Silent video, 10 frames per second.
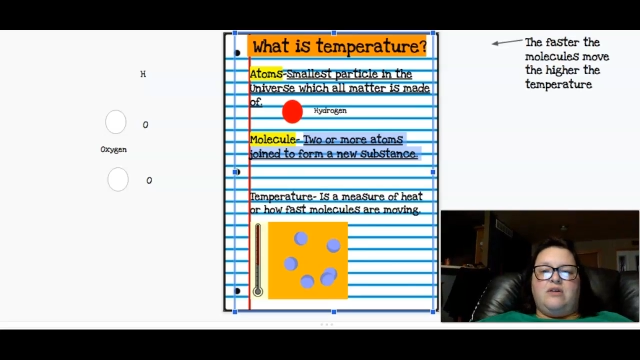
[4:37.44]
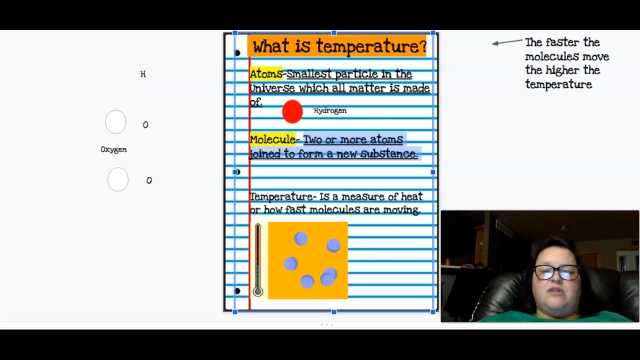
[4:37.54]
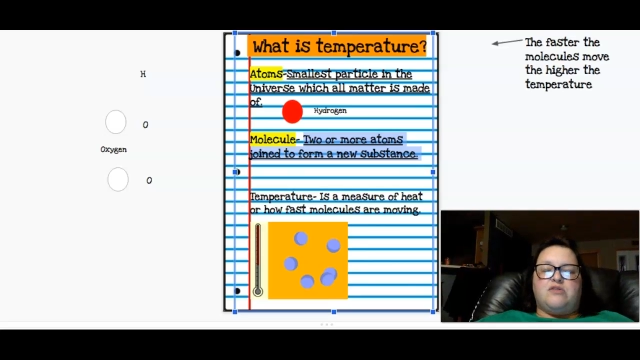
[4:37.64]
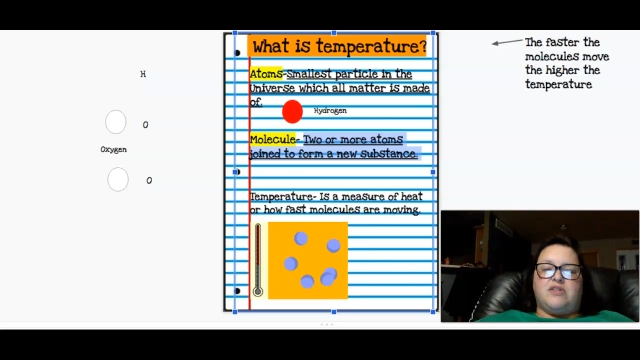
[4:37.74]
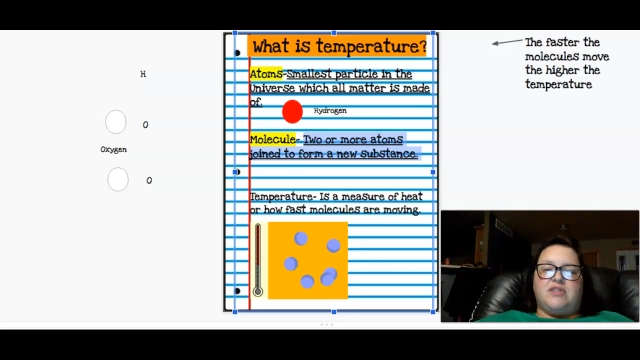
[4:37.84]

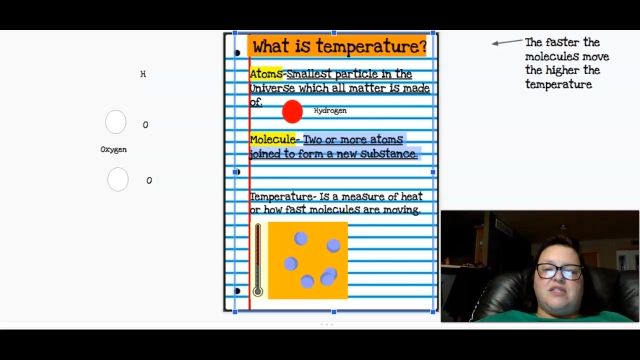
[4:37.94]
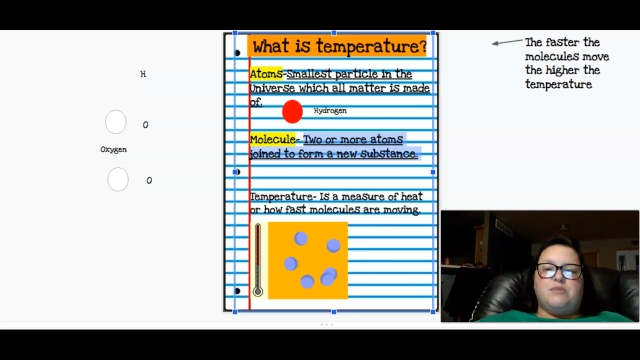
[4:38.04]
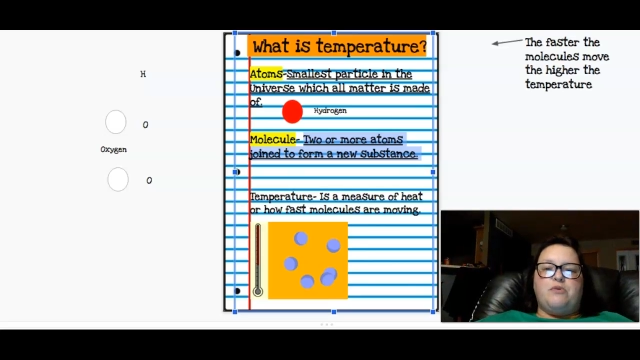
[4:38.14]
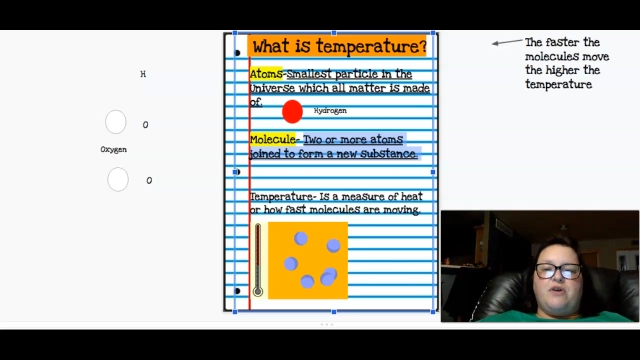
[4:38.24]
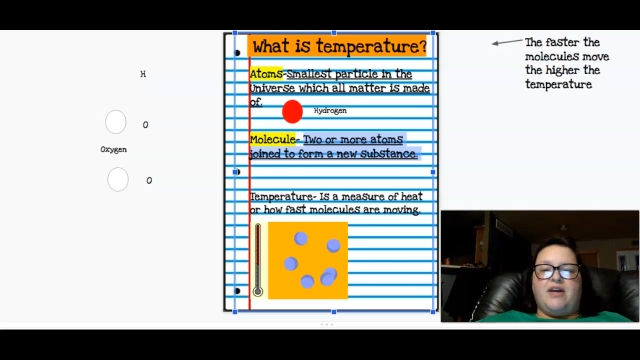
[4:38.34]
So at this
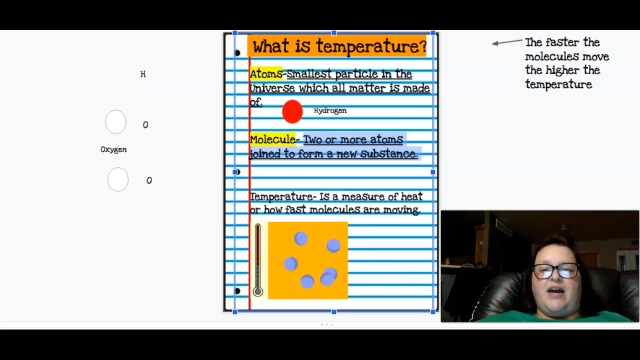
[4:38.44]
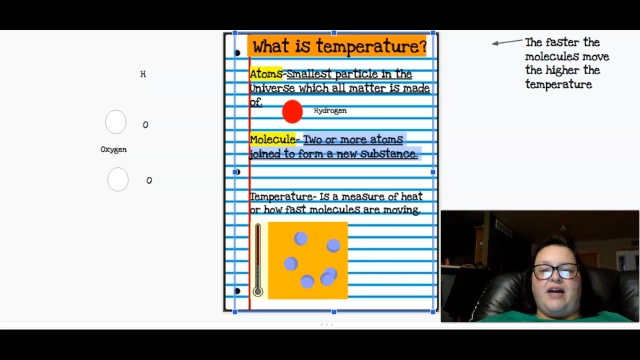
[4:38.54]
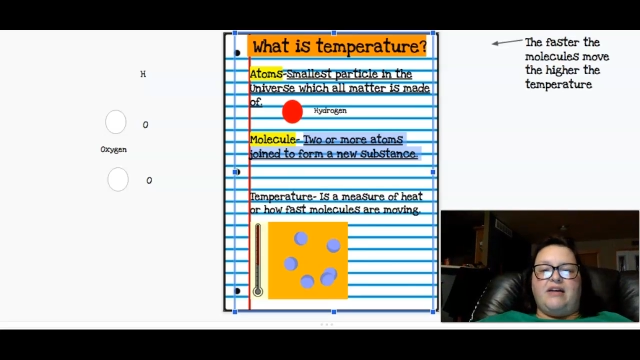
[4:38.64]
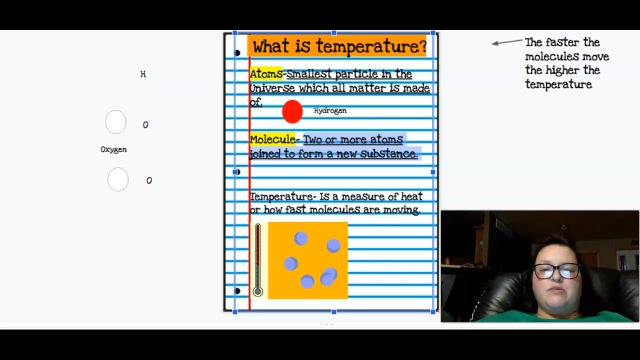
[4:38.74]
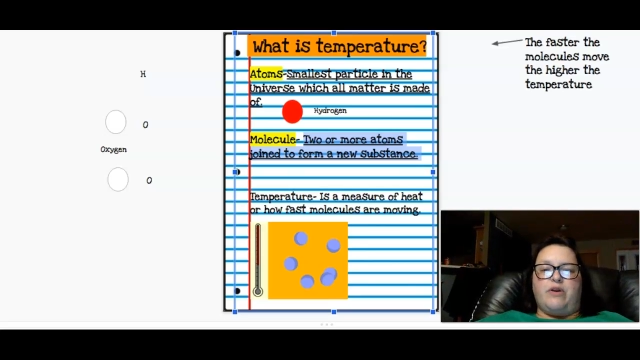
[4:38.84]
point,
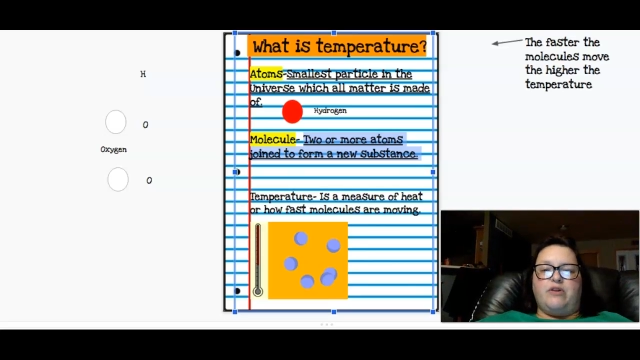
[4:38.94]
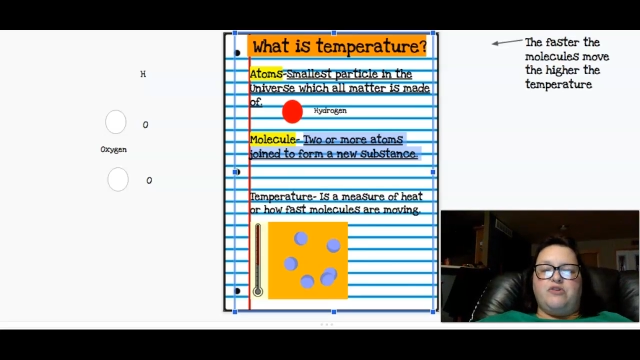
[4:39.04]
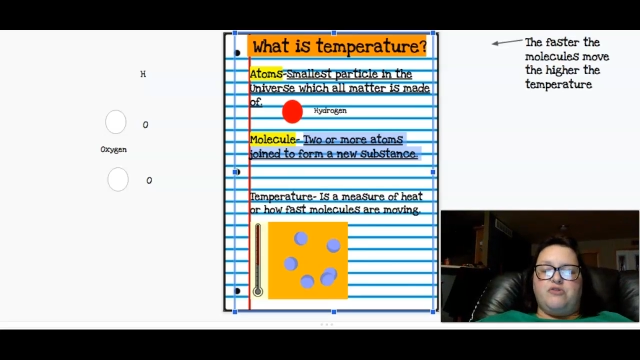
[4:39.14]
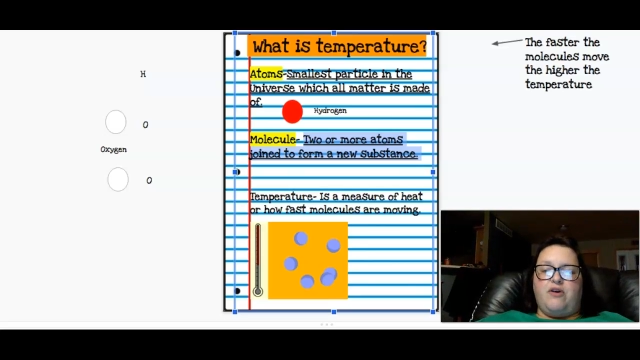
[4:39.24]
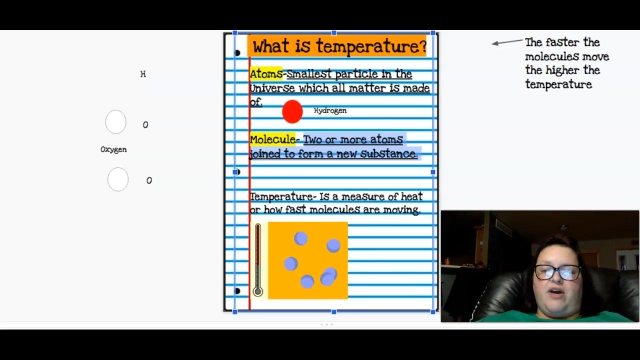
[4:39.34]
guys, why
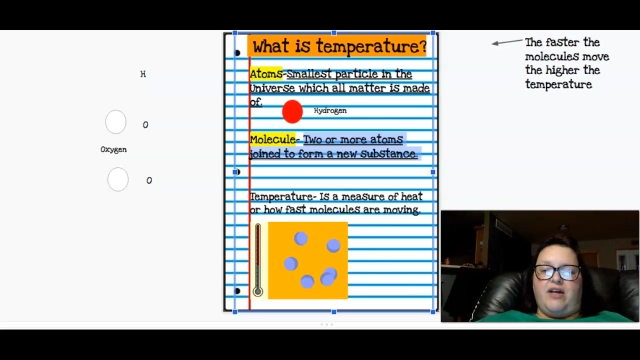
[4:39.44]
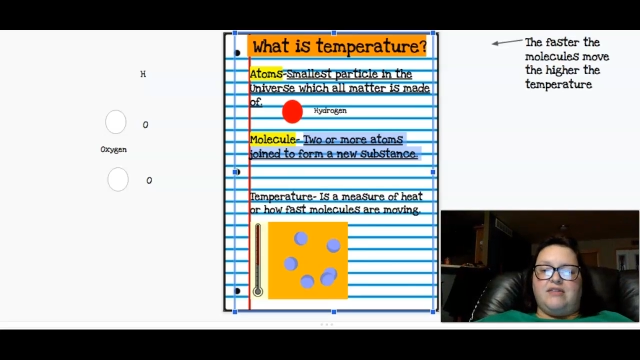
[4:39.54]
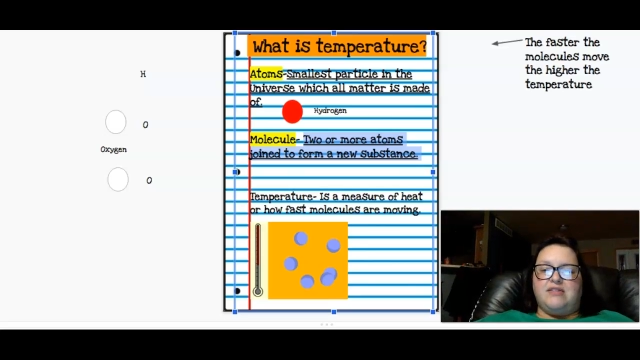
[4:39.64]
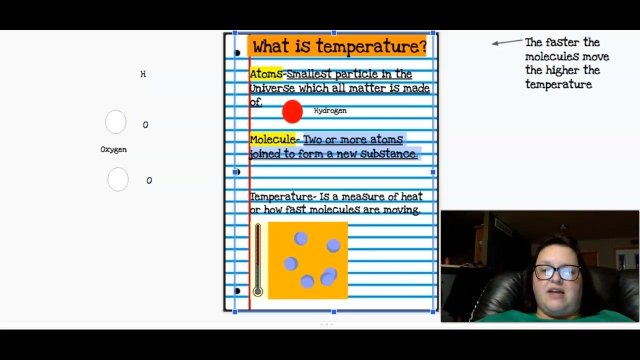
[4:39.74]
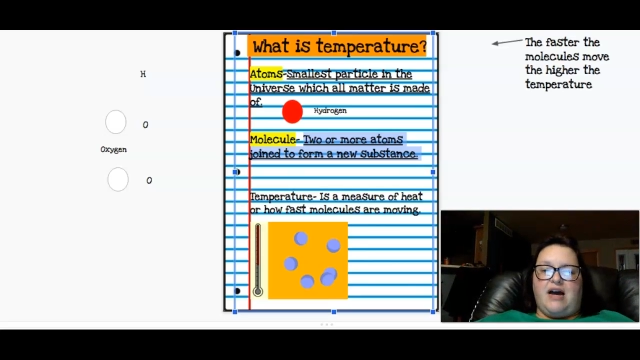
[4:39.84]
don't you go ahead
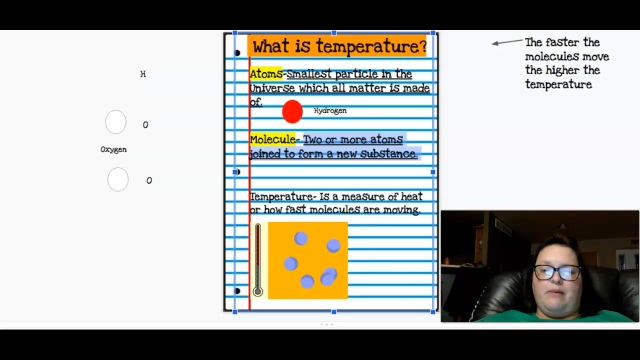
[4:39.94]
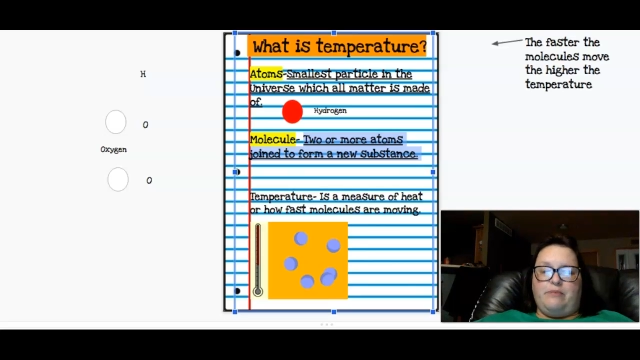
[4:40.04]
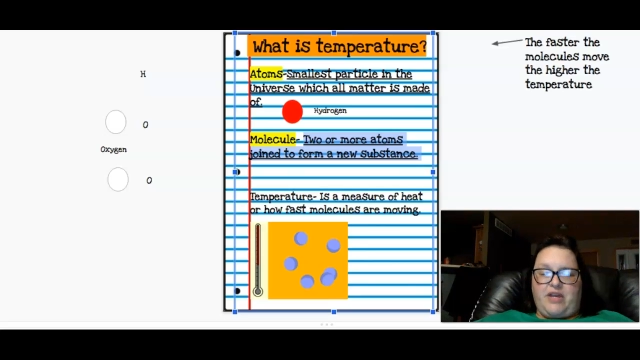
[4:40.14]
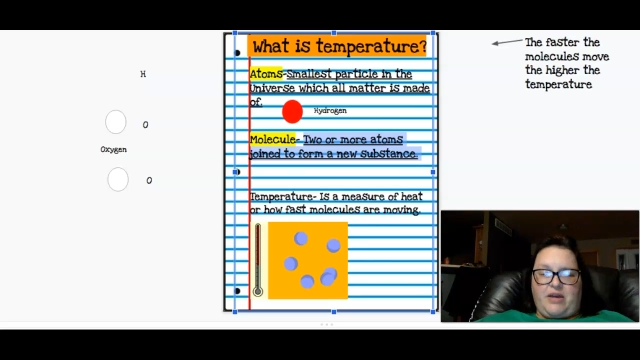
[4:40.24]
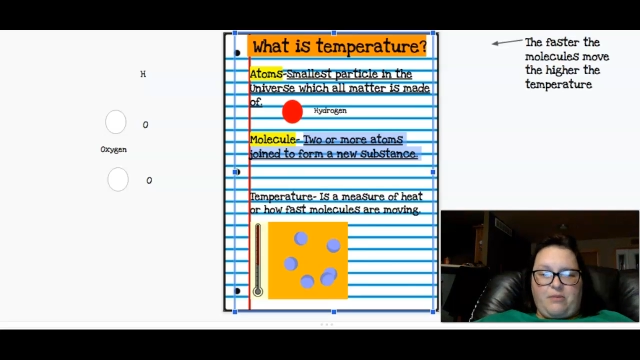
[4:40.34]
and
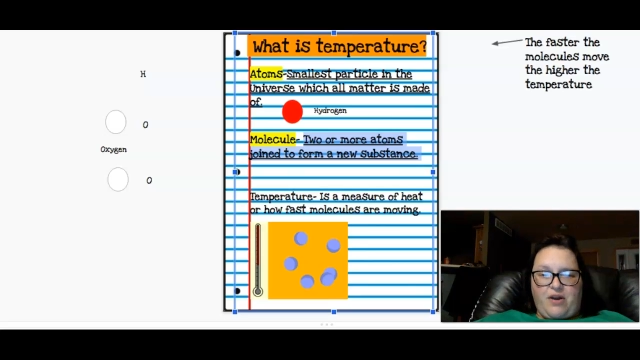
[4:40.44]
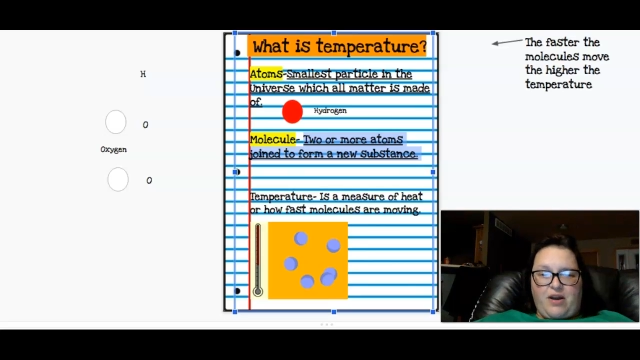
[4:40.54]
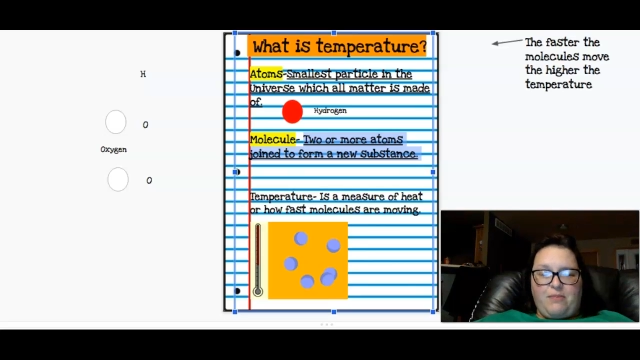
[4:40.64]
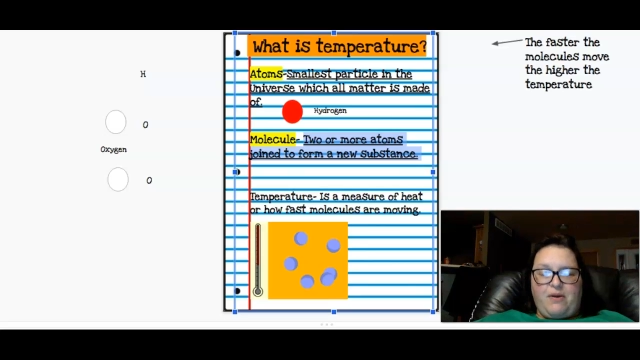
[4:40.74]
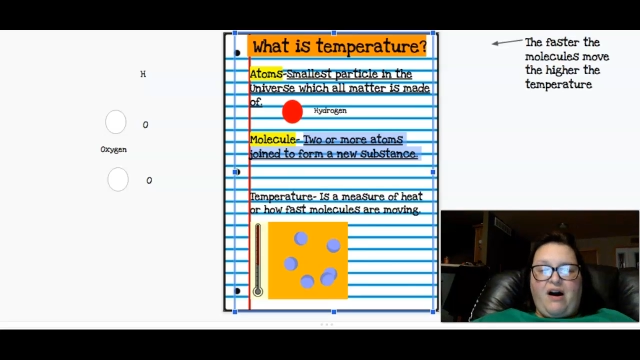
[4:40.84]
stop, take a
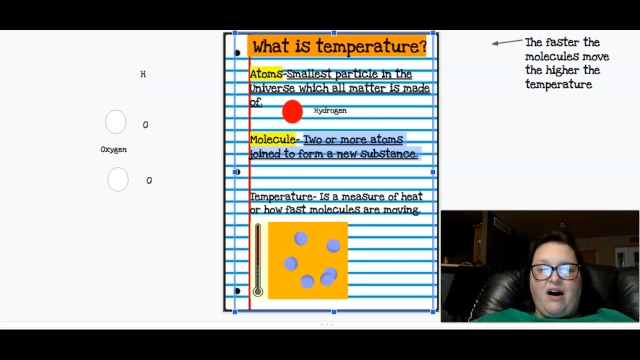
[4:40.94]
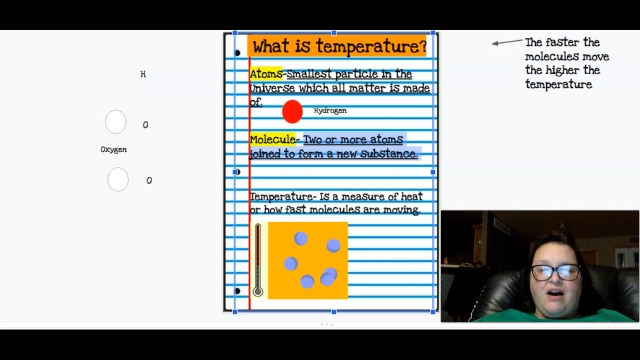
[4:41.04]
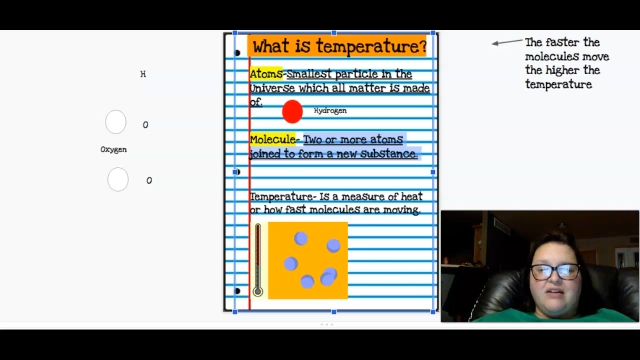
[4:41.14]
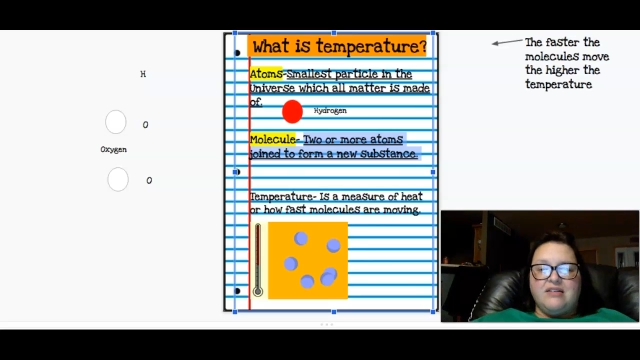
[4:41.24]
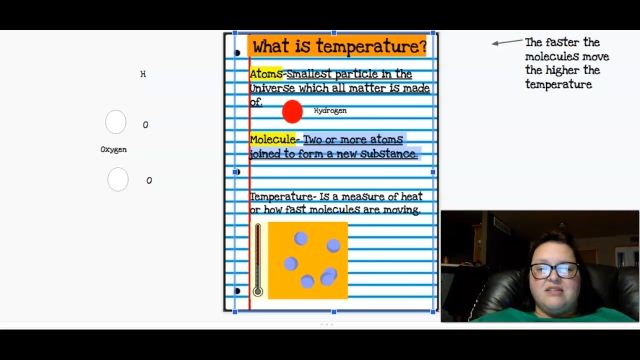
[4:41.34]
break,
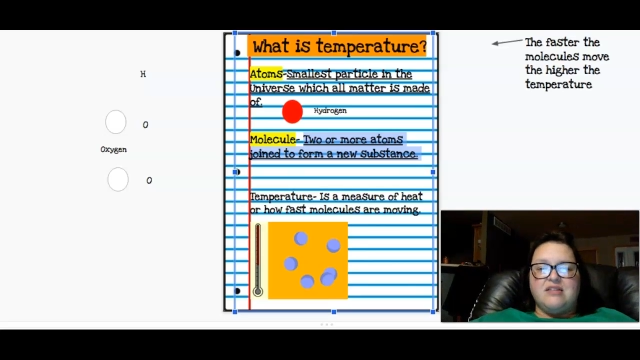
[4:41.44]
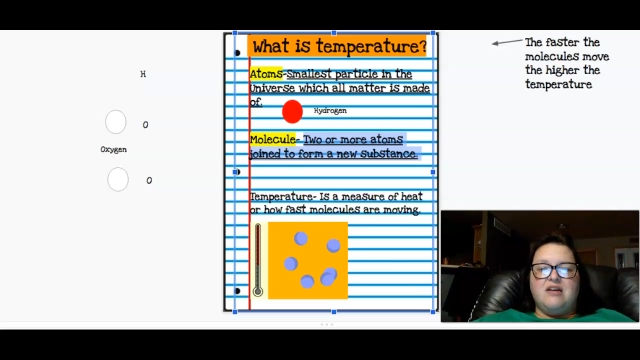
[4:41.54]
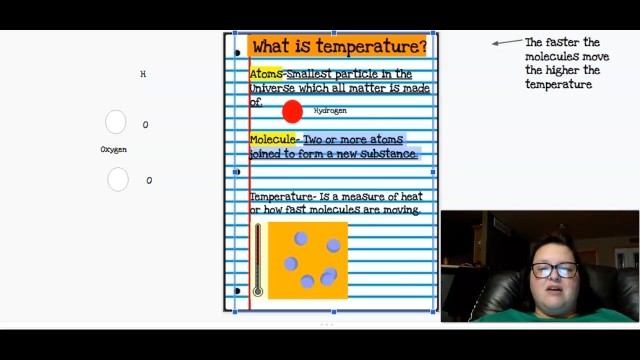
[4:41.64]
pause,